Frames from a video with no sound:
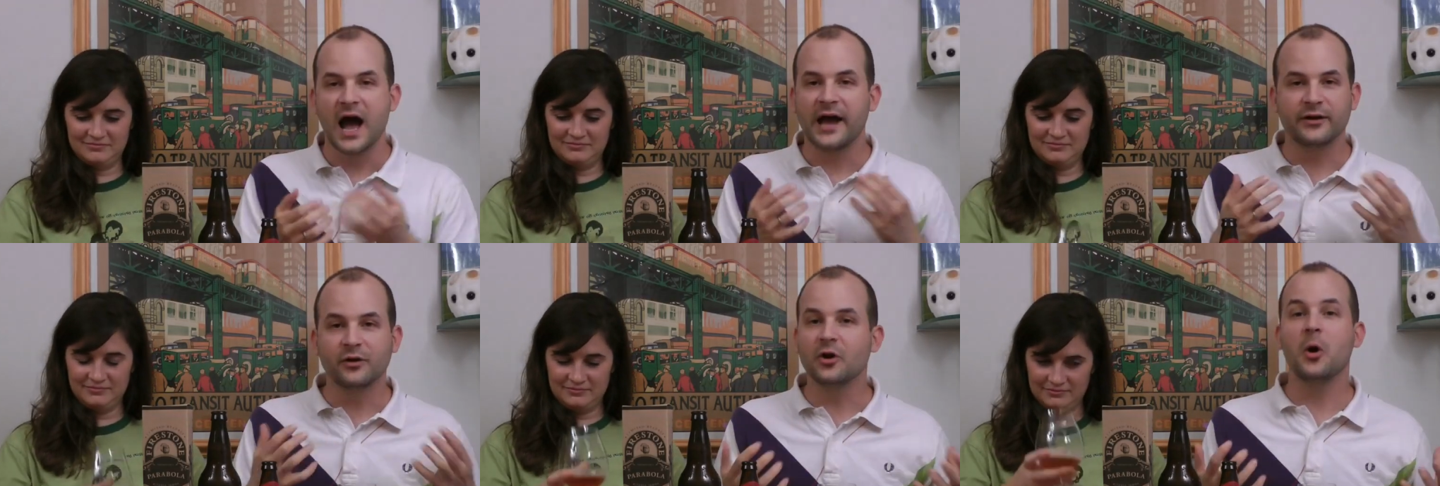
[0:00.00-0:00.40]

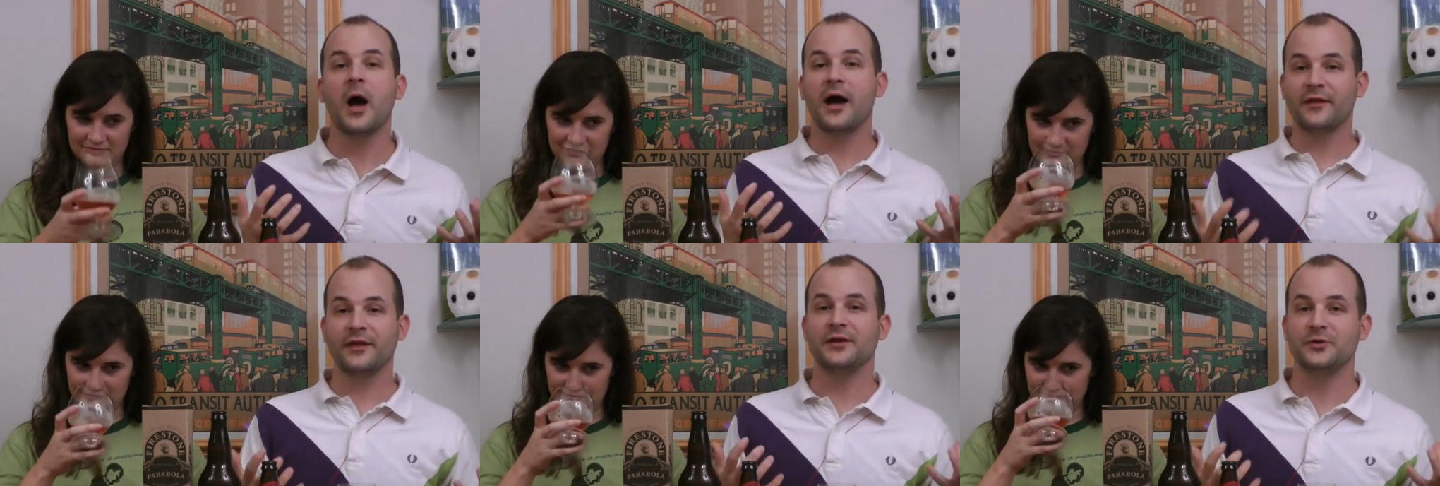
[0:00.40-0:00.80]
Speaker 1: I don't know
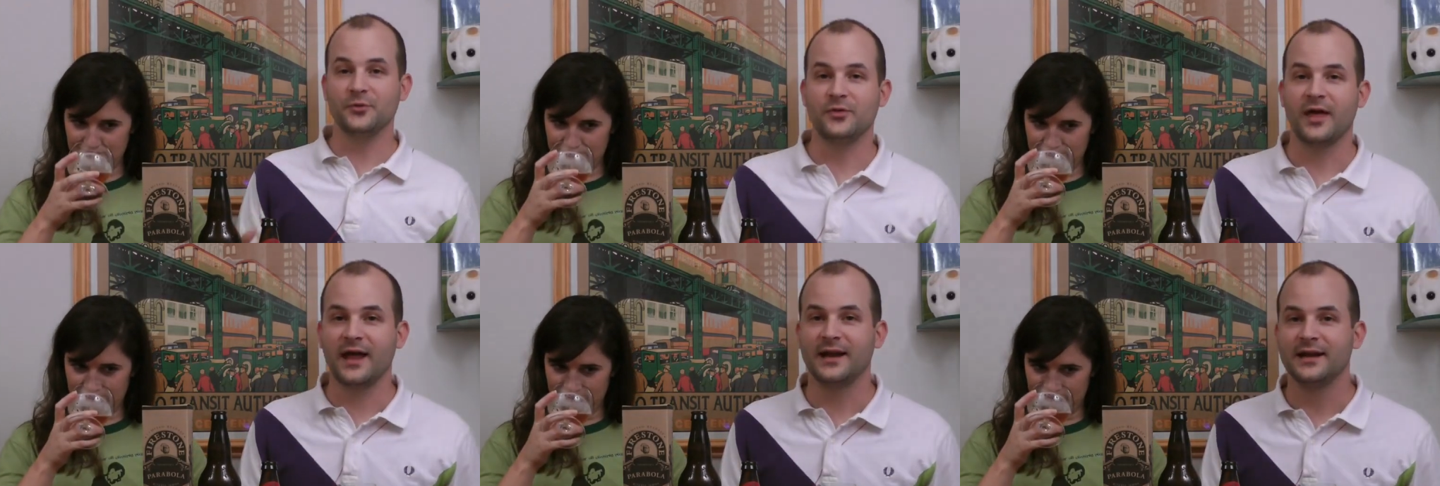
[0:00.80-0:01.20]
how they
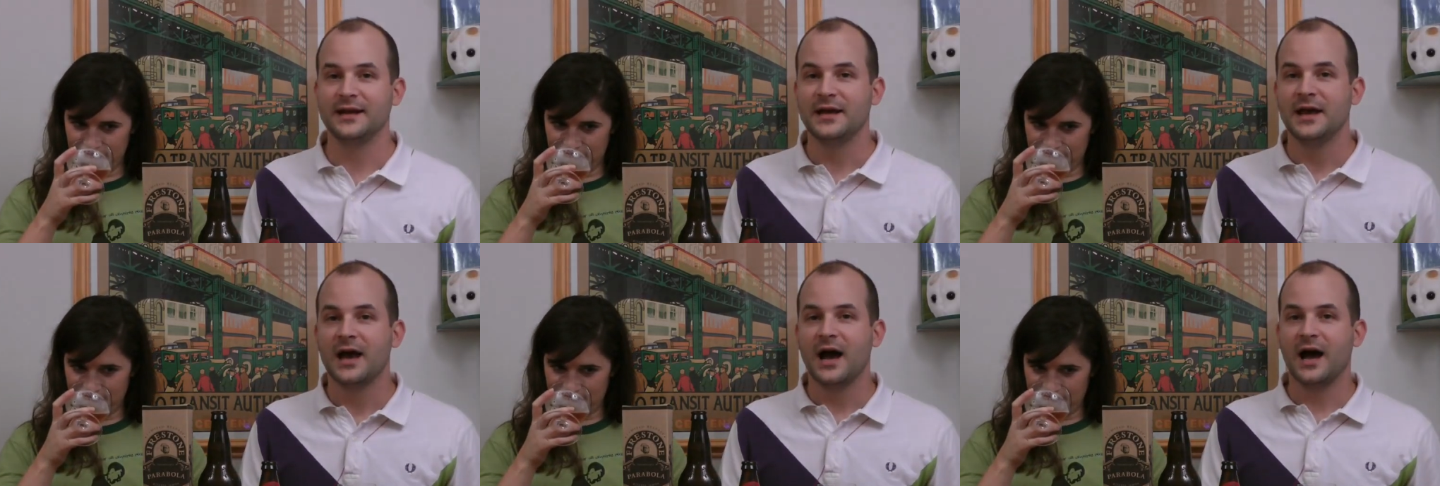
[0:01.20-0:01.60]
do that.
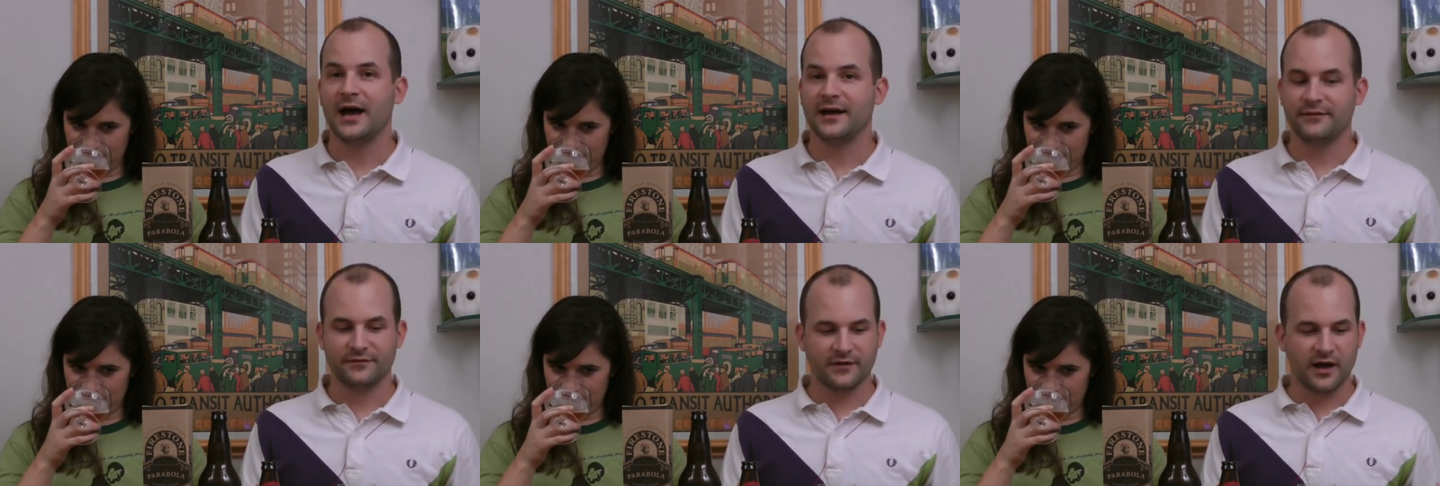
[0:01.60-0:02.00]

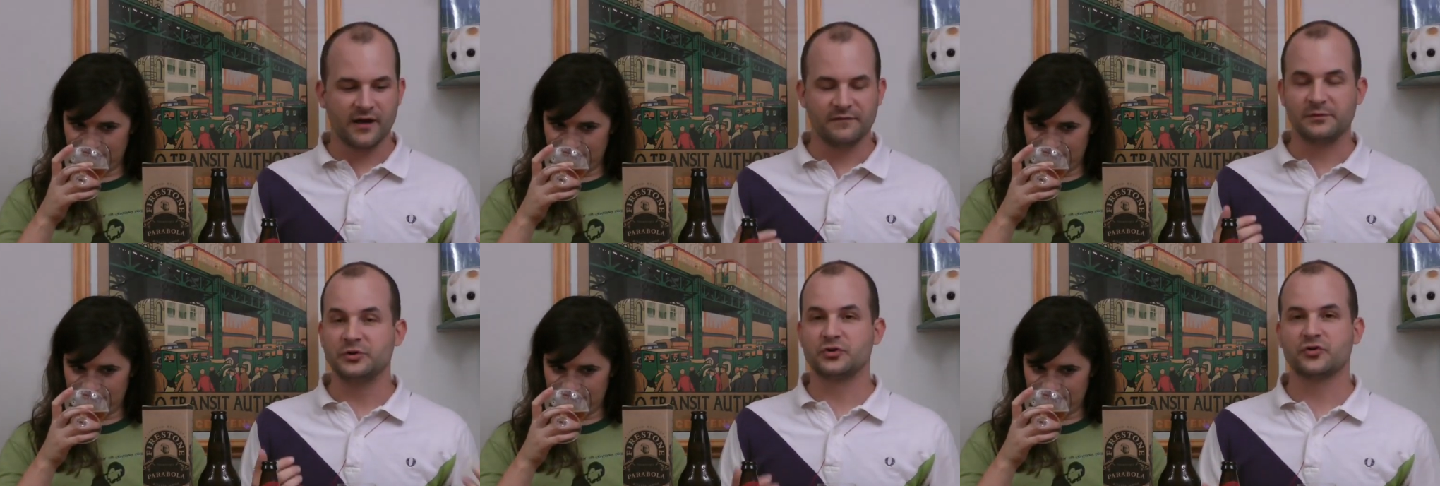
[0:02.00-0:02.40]
I've
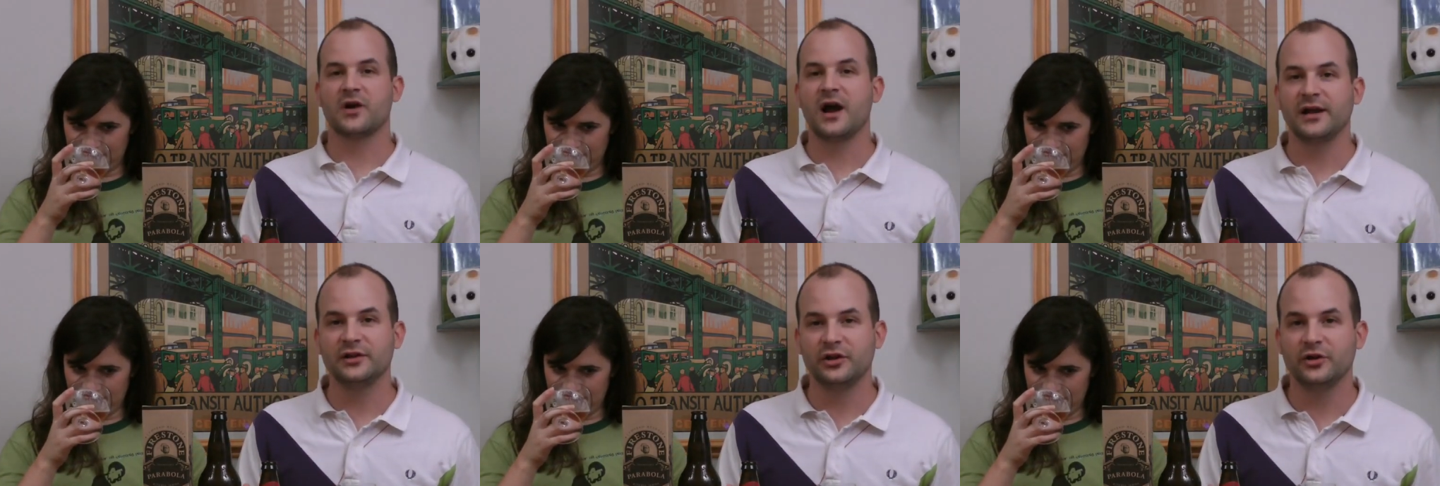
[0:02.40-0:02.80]
I've been
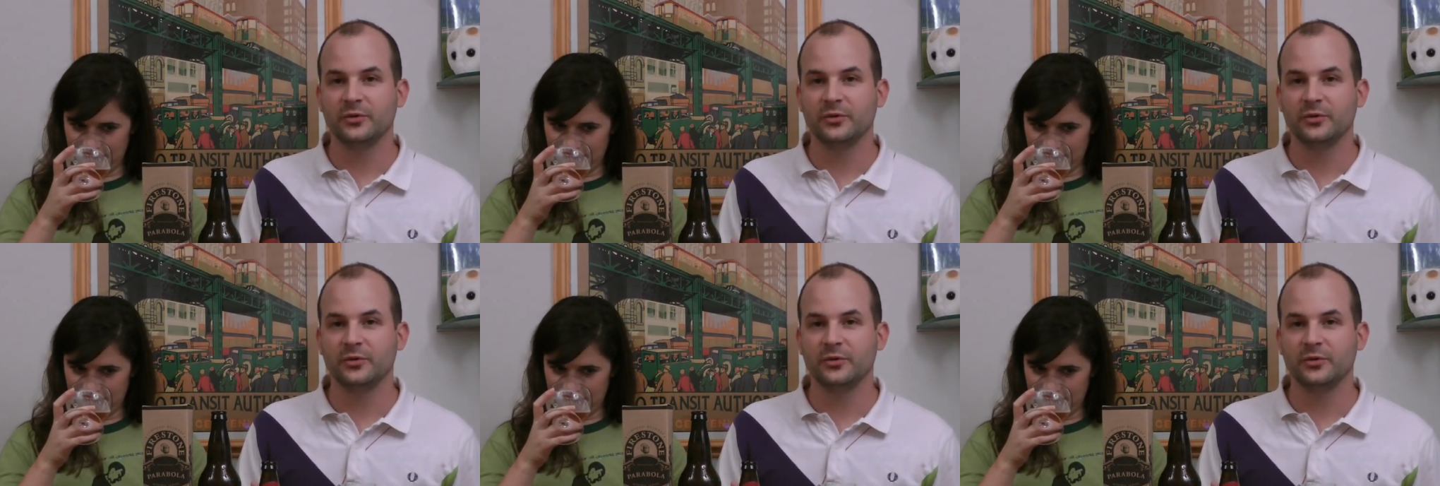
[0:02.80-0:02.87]
trying to